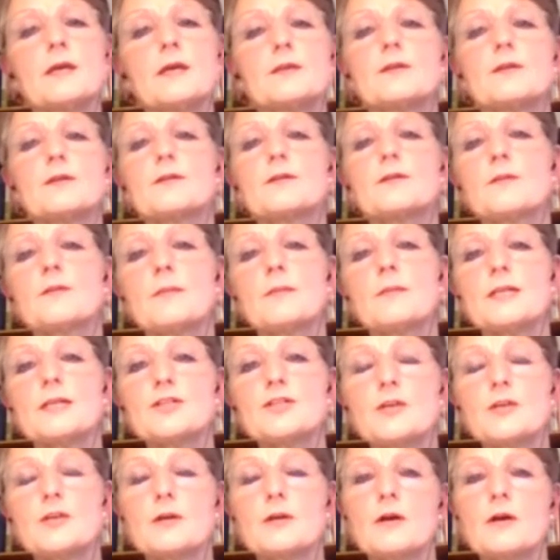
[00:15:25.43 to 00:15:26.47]
the
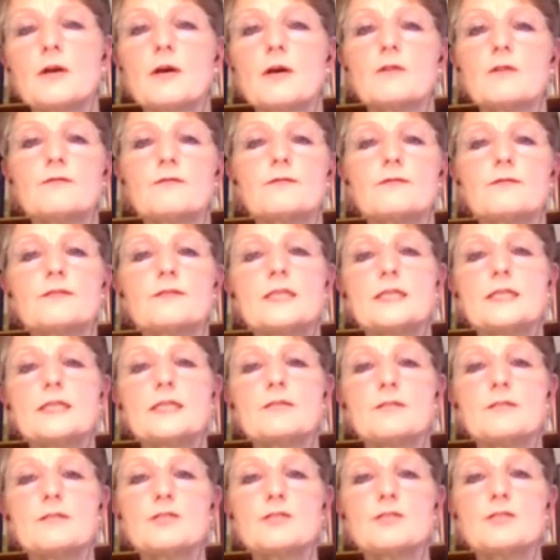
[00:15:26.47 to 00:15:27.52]
measure of the
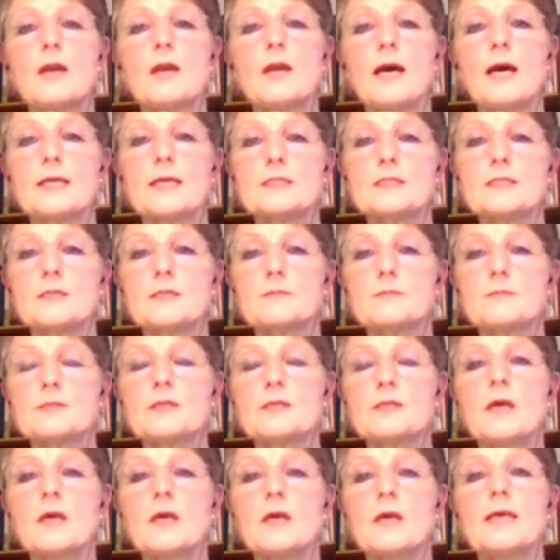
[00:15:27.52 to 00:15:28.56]
individual items
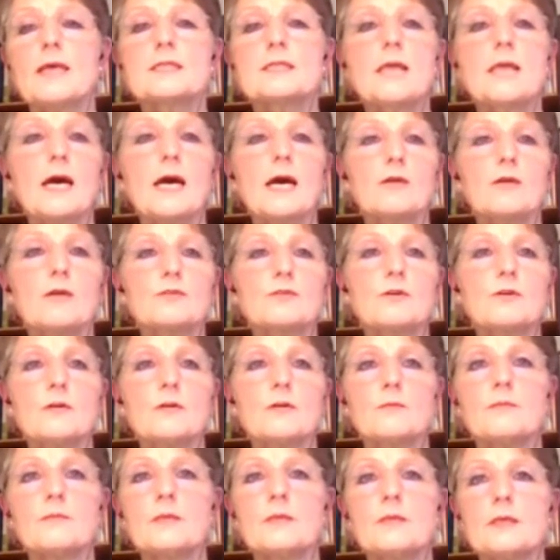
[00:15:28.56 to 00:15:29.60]
as
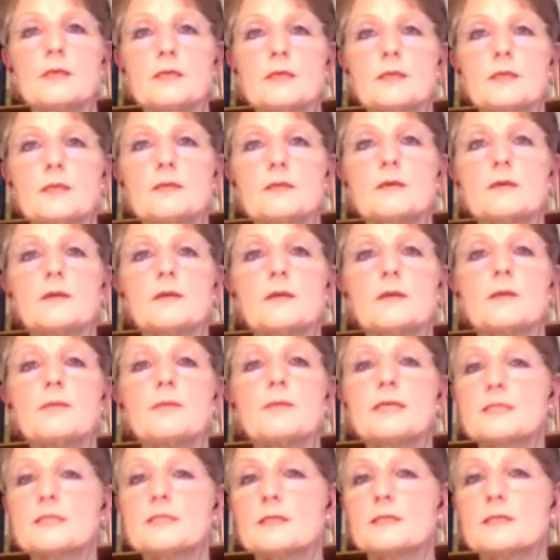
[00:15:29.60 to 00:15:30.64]
outcome in
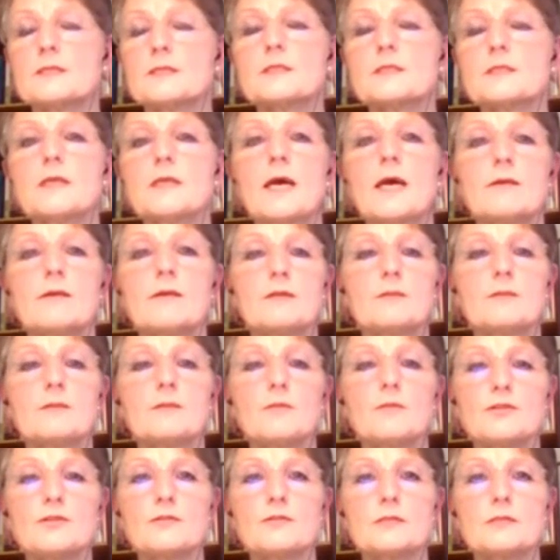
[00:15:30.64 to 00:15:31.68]
patients having
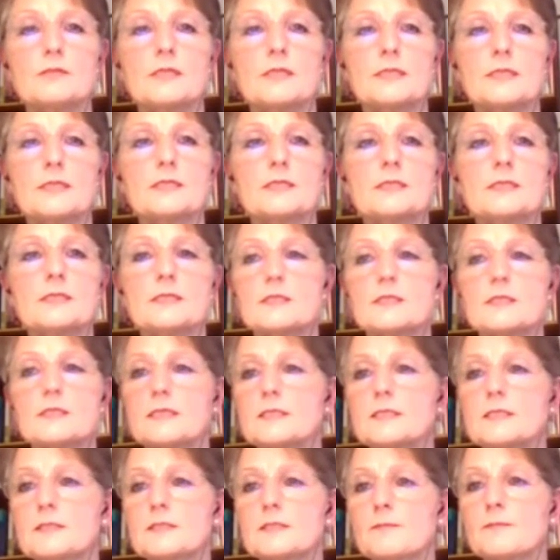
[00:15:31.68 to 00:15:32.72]
musculoskeletal
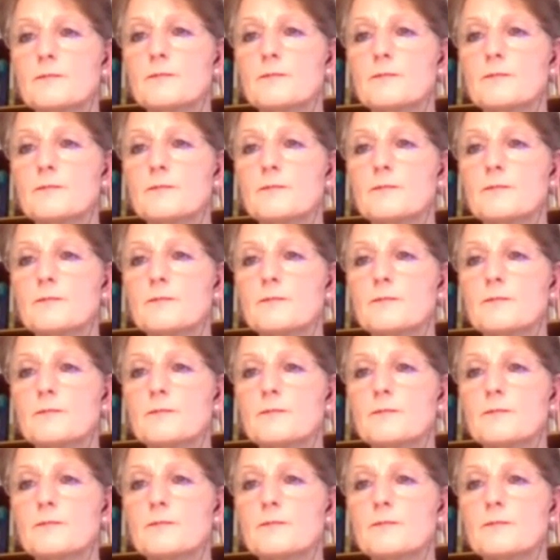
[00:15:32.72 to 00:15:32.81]
disease.